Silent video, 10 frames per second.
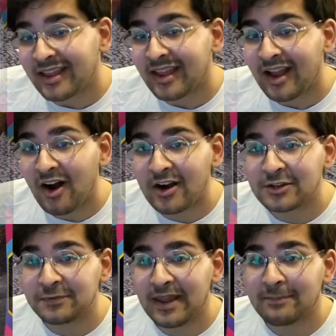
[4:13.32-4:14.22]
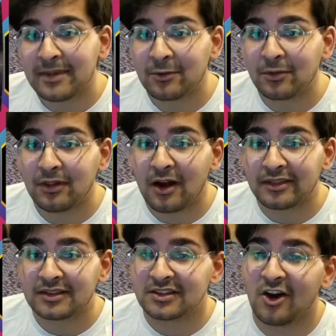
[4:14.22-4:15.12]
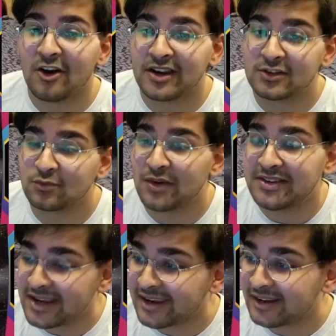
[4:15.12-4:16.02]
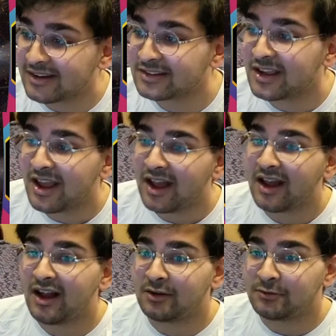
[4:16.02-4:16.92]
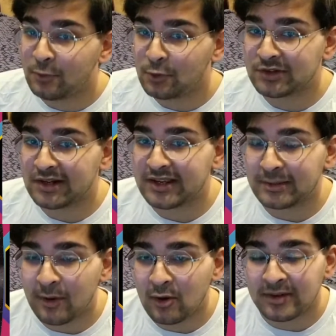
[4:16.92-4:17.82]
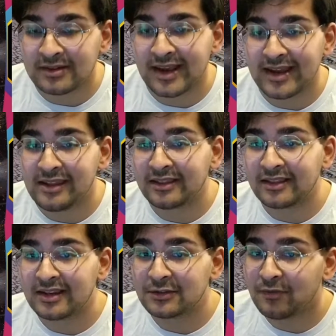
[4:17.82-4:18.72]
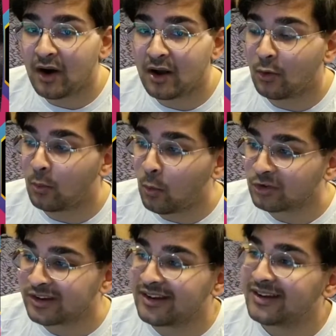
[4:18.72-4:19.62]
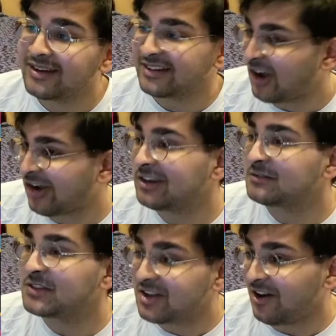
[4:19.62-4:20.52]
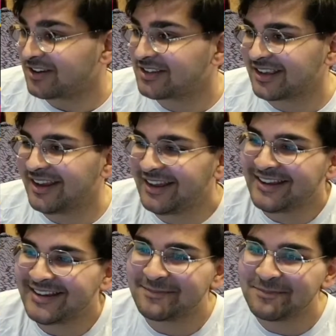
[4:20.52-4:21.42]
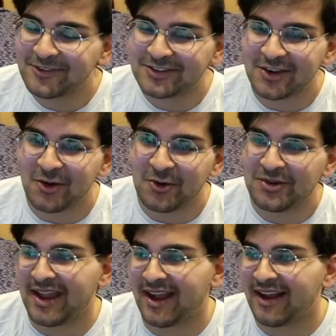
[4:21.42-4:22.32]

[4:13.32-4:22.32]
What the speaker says: Ice Flame Mineral, I think this card is ridiculous. Unfortunately, at the moment, anything that is fire or water kind of sucks. So, yeah,